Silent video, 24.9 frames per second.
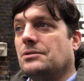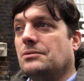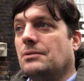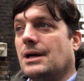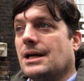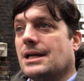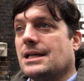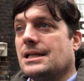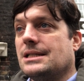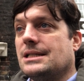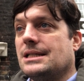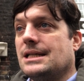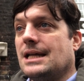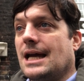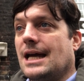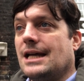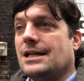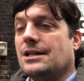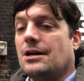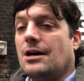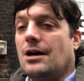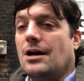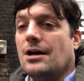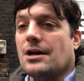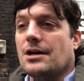Ooh, I can see
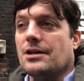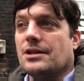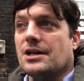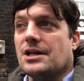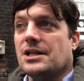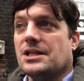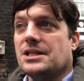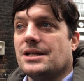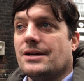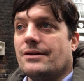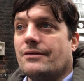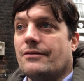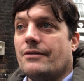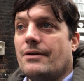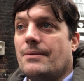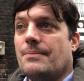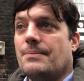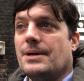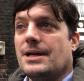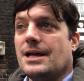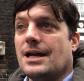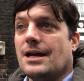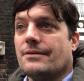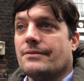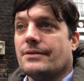Ed Argar, the Conservative
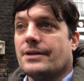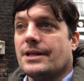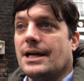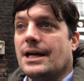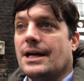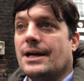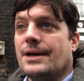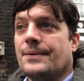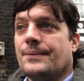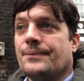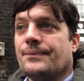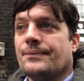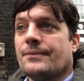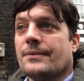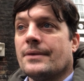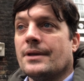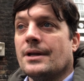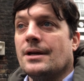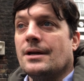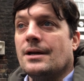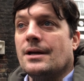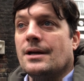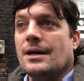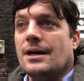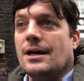MP over there,
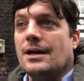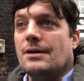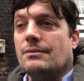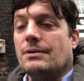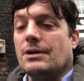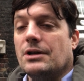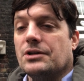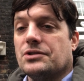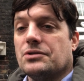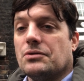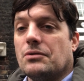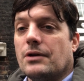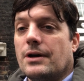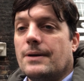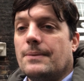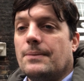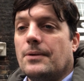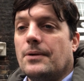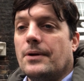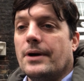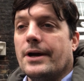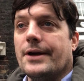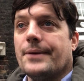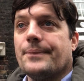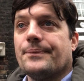a real Tory
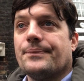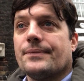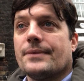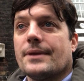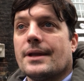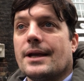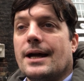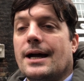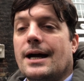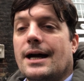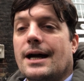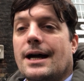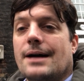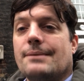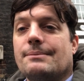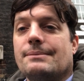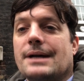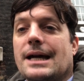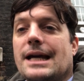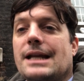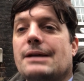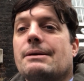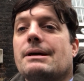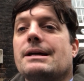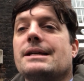boy.
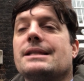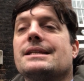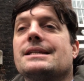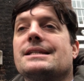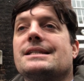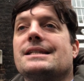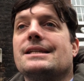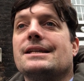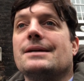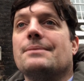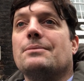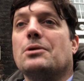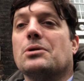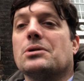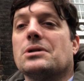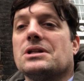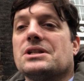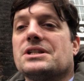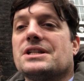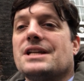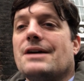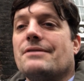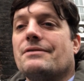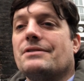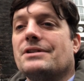Um, anyway, the, the,
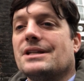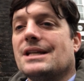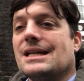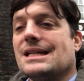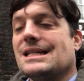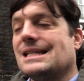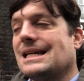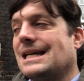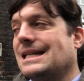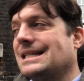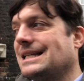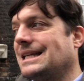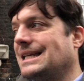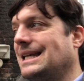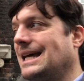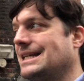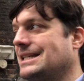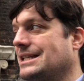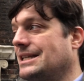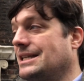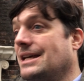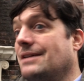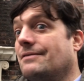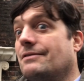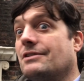Immortal Seven, they sent a
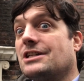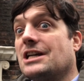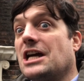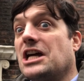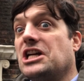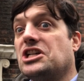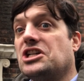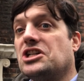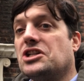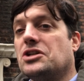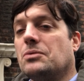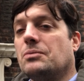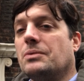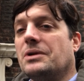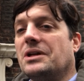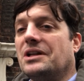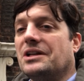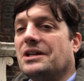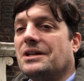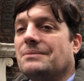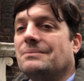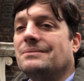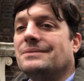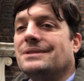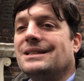letter, the invitation to
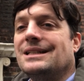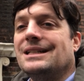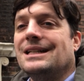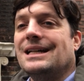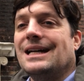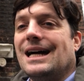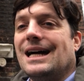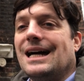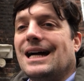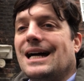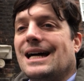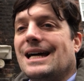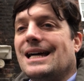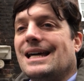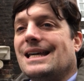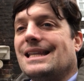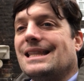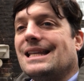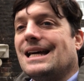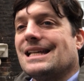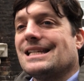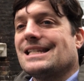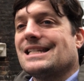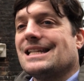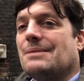William uh,
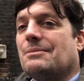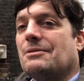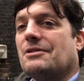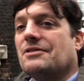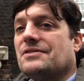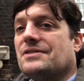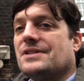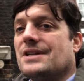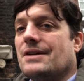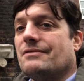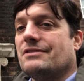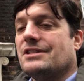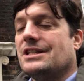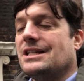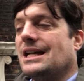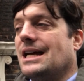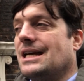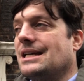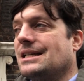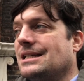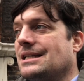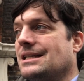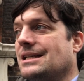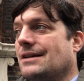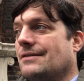in that summer of, 17,
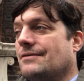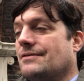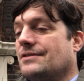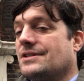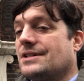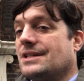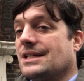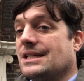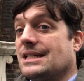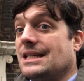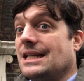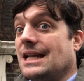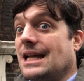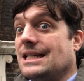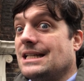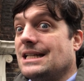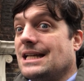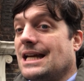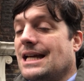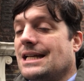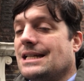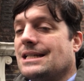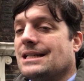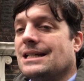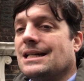of
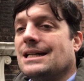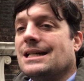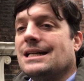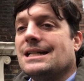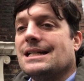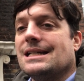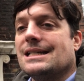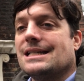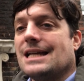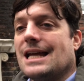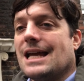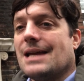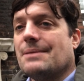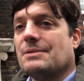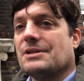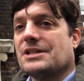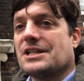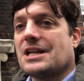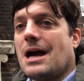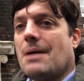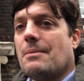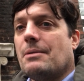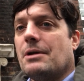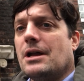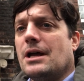1688, saying he
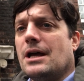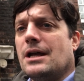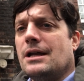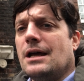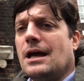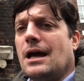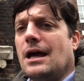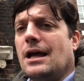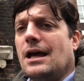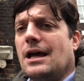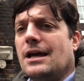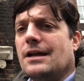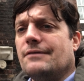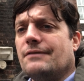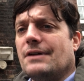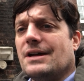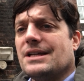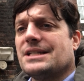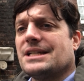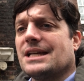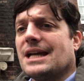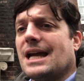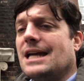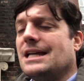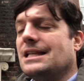must come and uh,
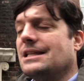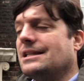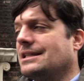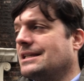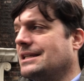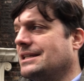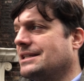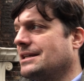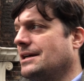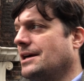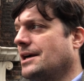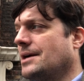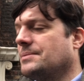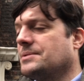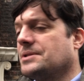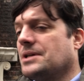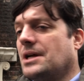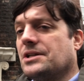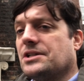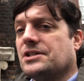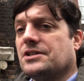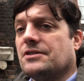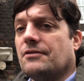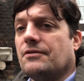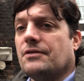investigate the
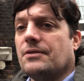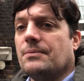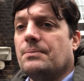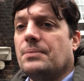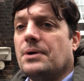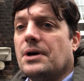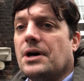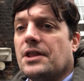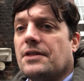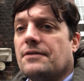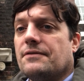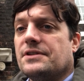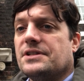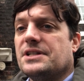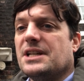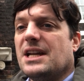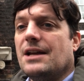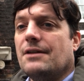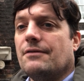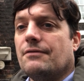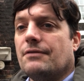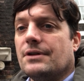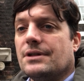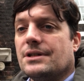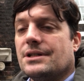circumstances of the birth of this
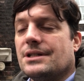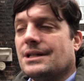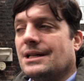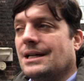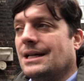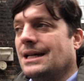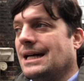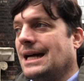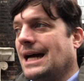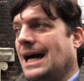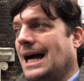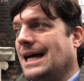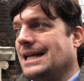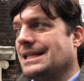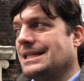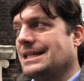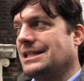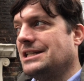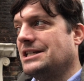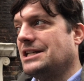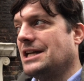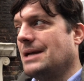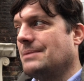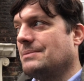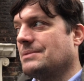infant, as
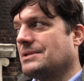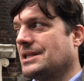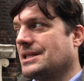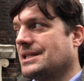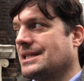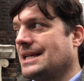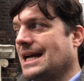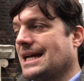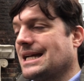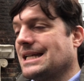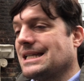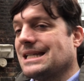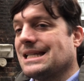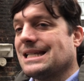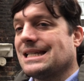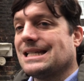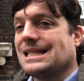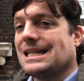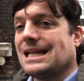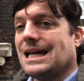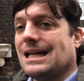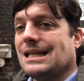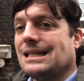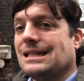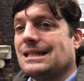in James II's
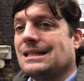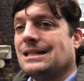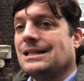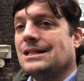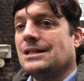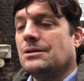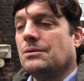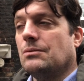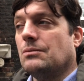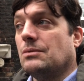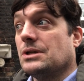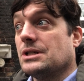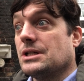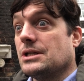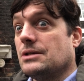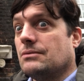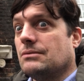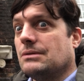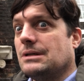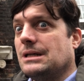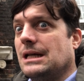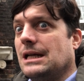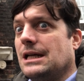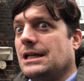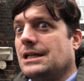son. Was he
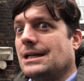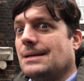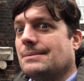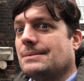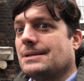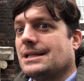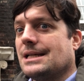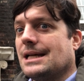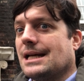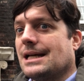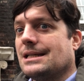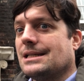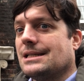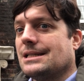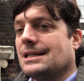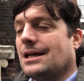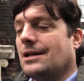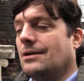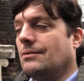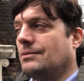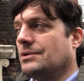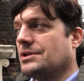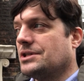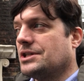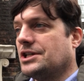really James II's
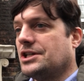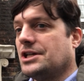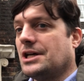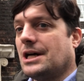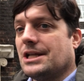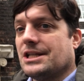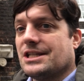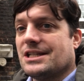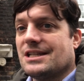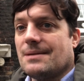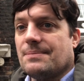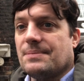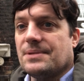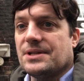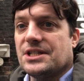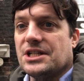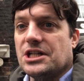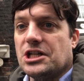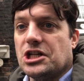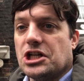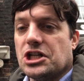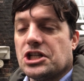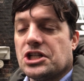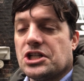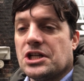son? Was the child
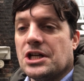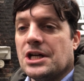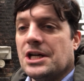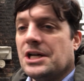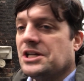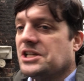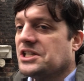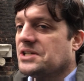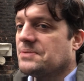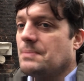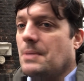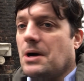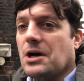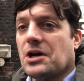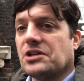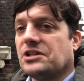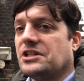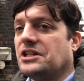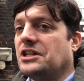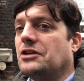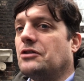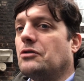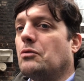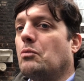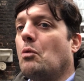supposititious,
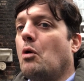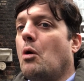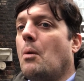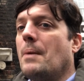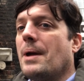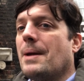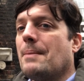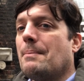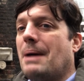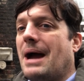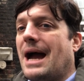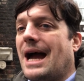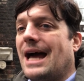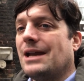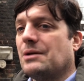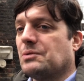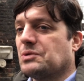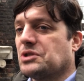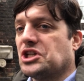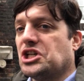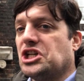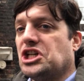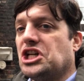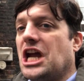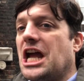smuggled in in a warming pan? It
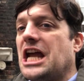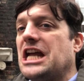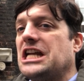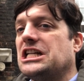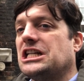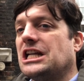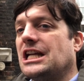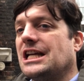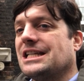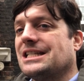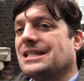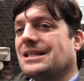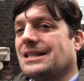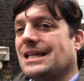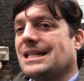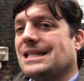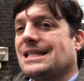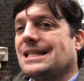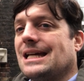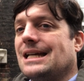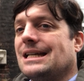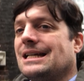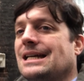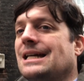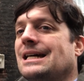was a changeling, so they
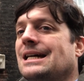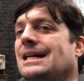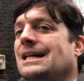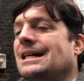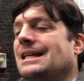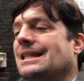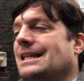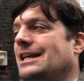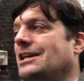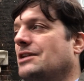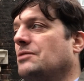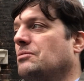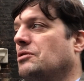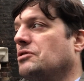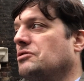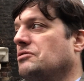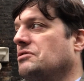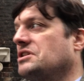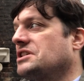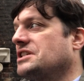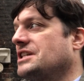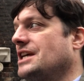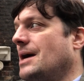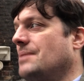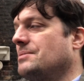said. They didn't want to
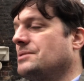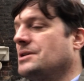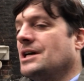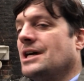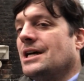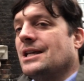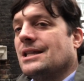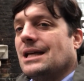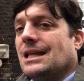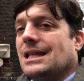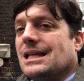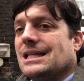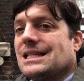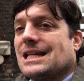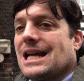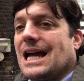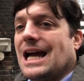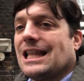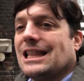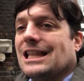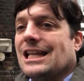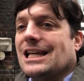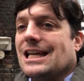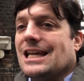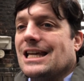accept that this
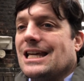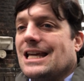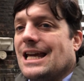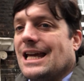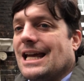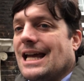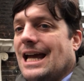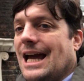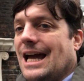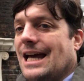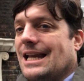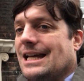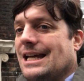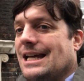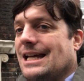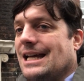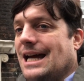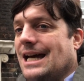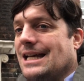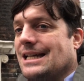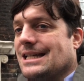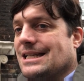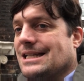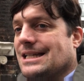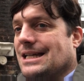Catholic king had a,
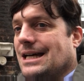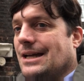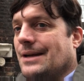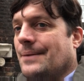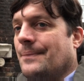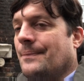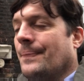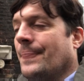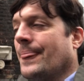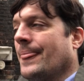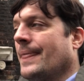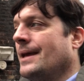had a son.